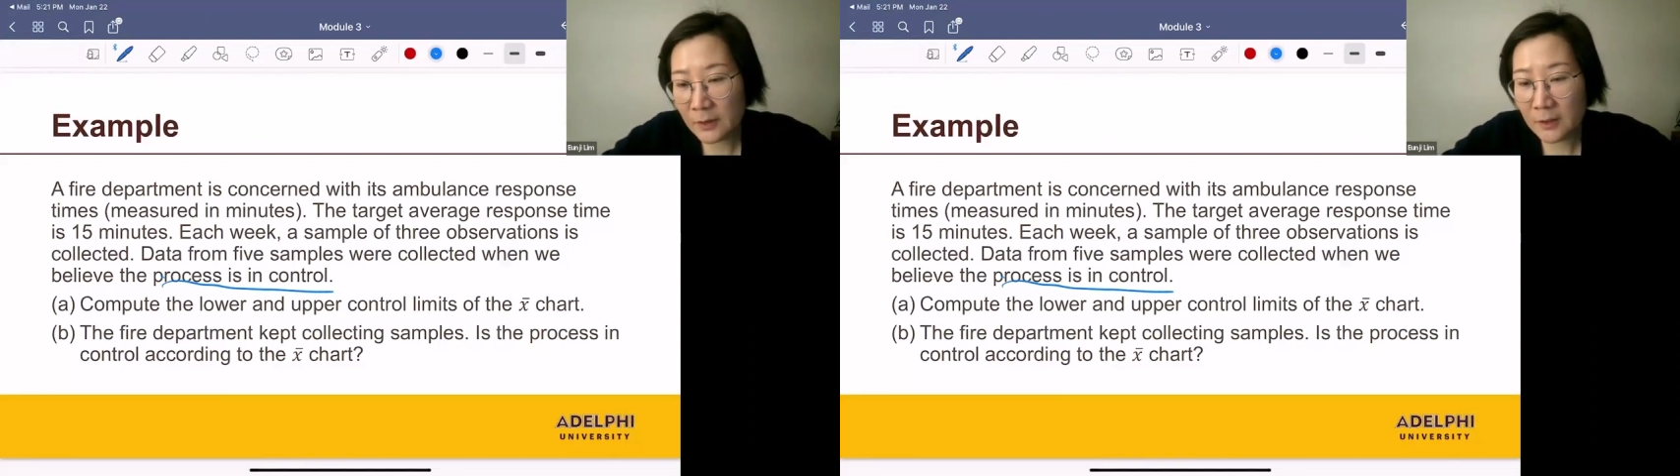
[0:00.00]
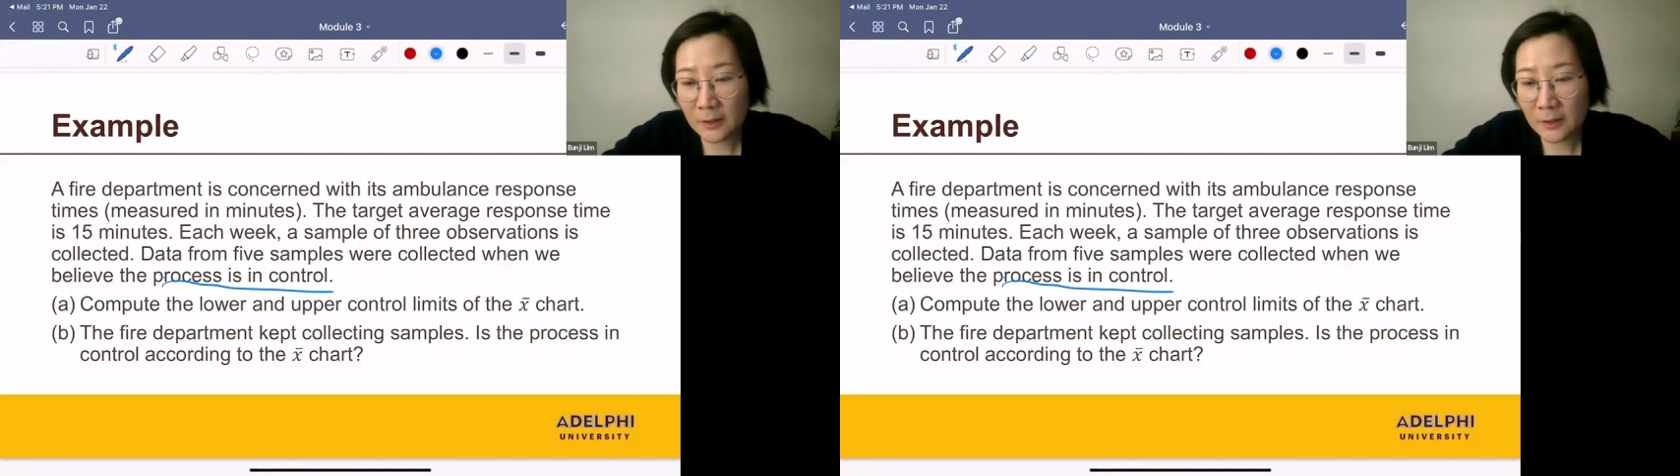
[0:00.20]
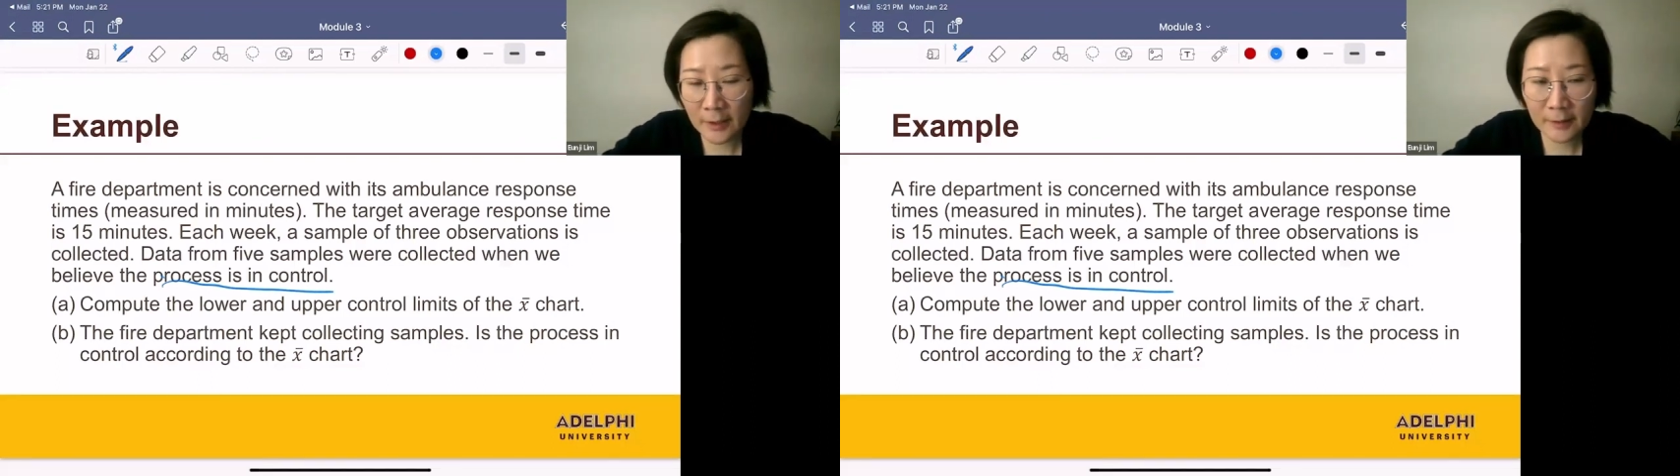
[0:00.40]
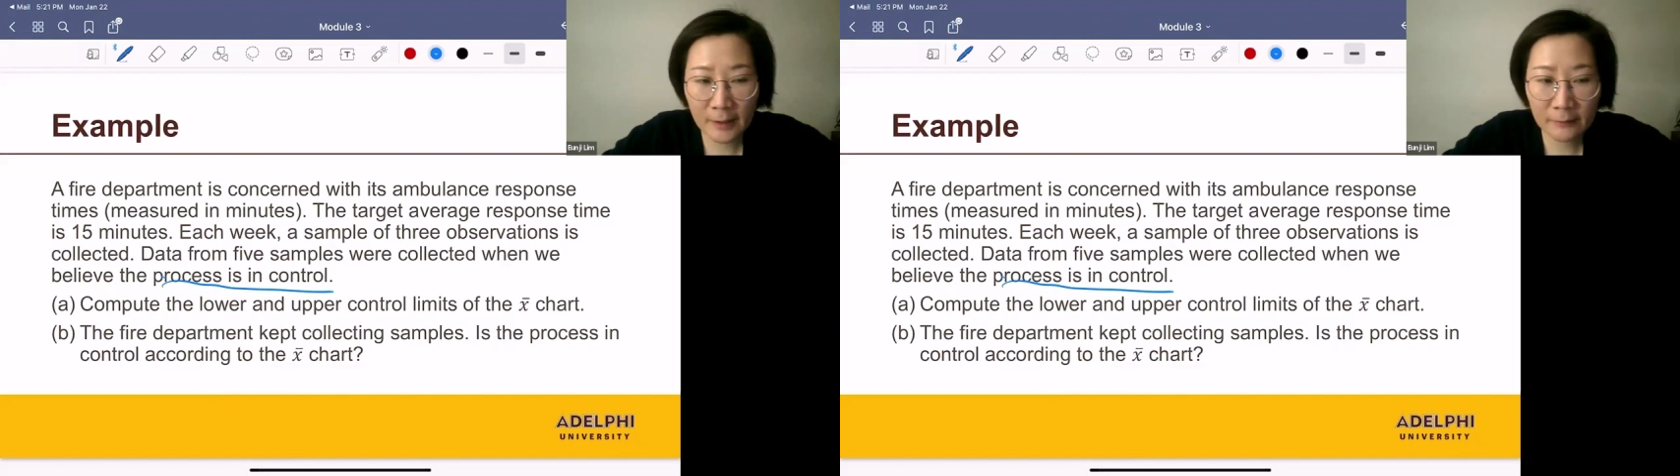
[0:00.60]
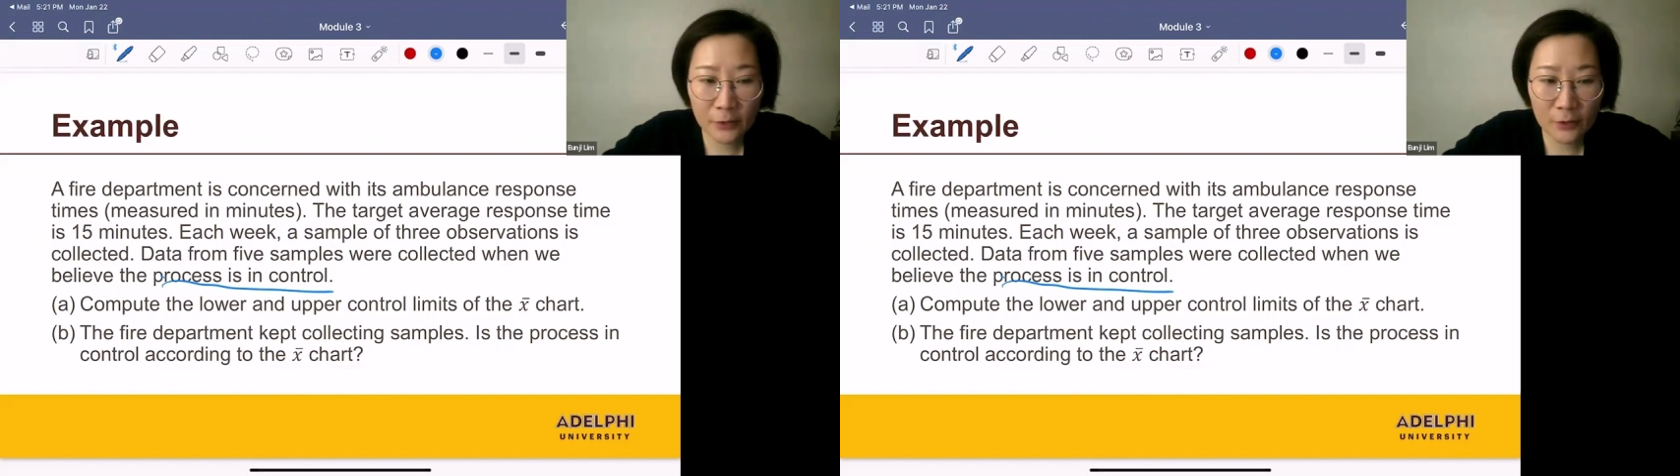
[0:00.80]
and
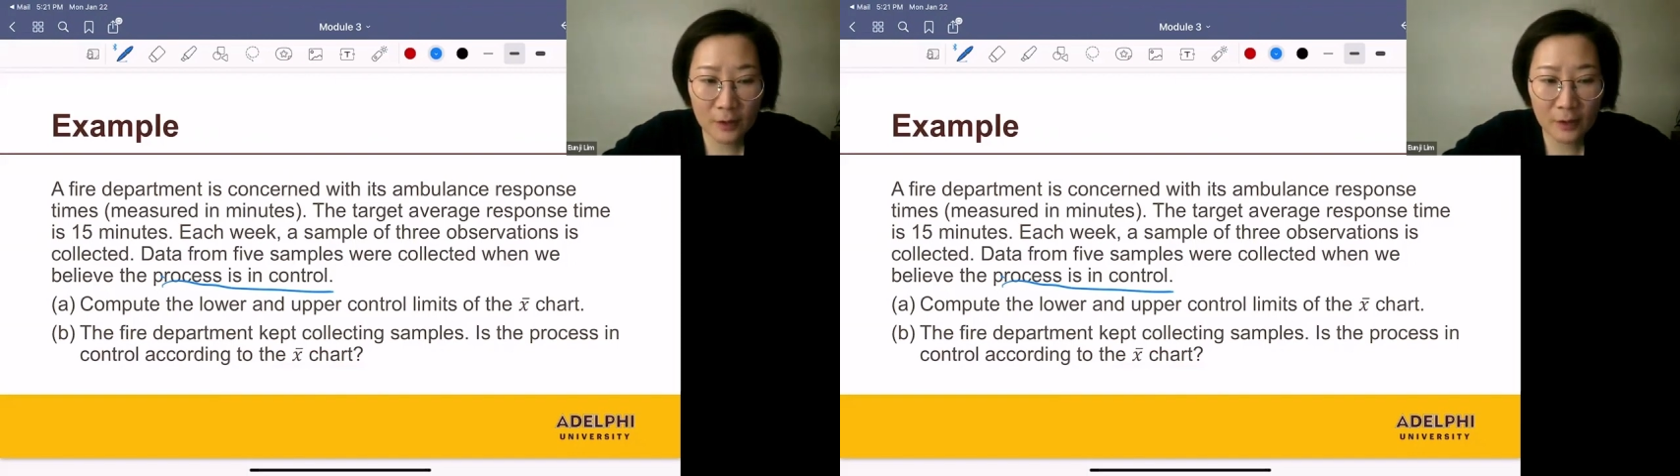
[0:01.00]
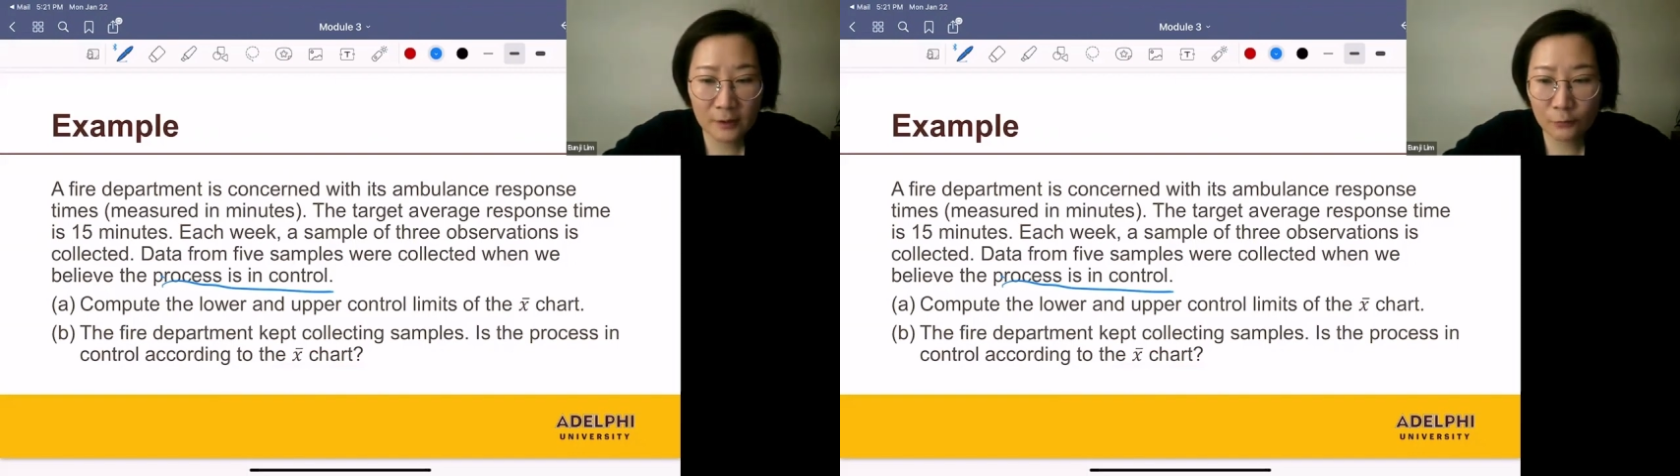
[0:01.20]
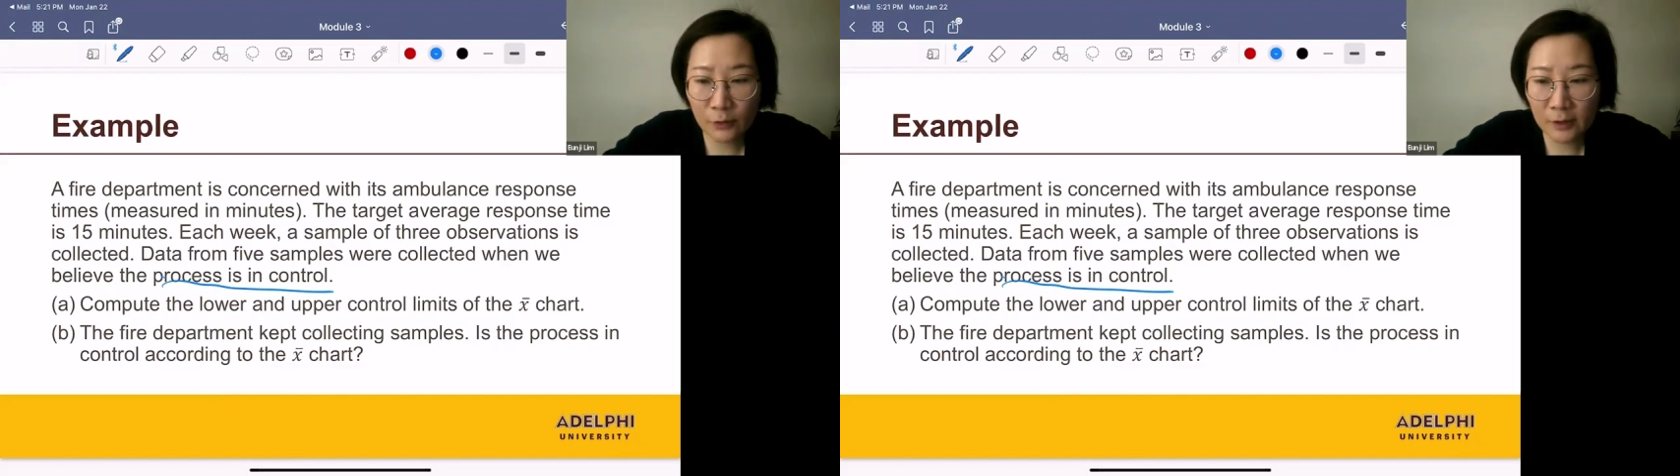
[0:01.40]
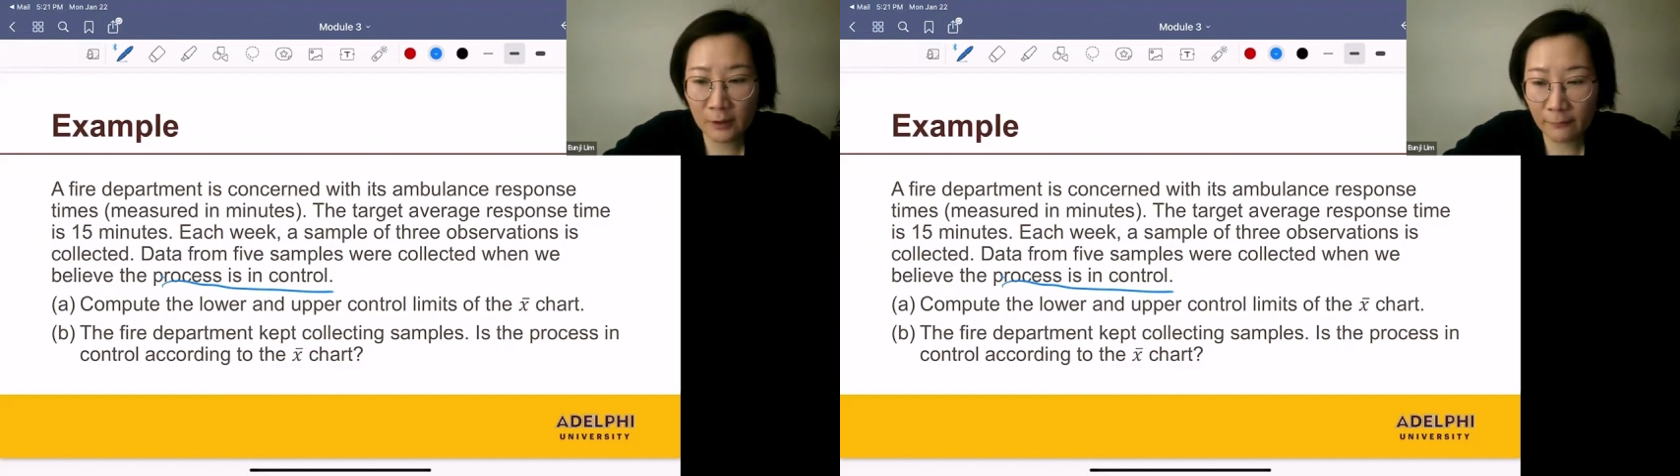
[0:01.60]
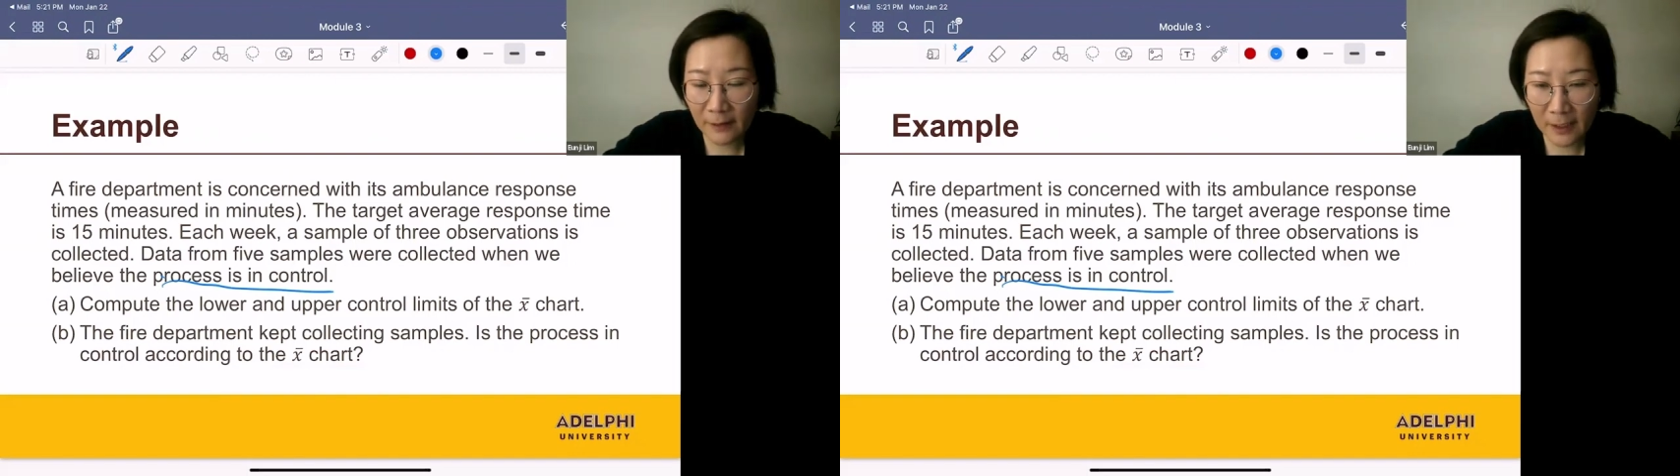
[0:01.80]
everything is
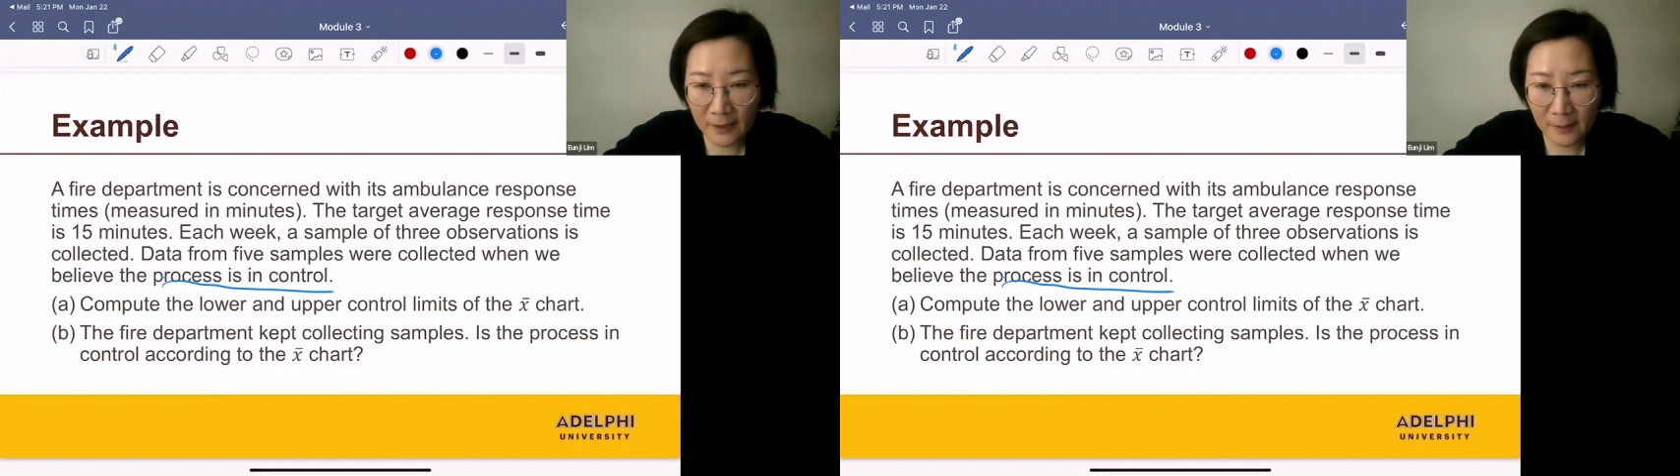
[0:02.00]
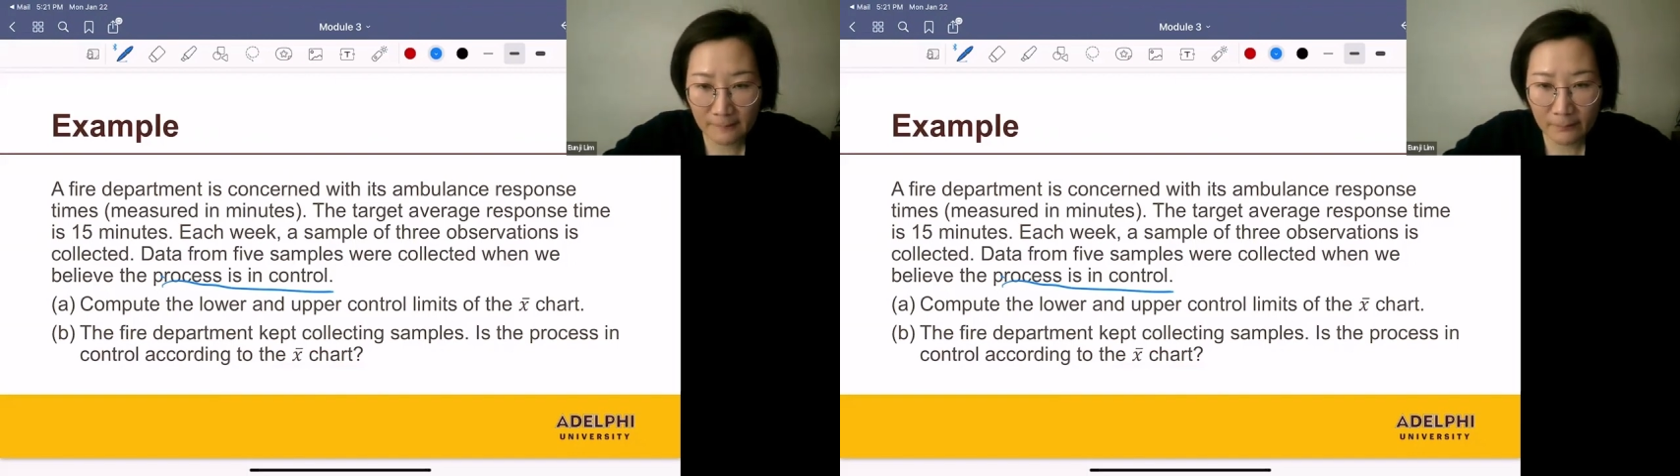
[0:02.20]
working fine.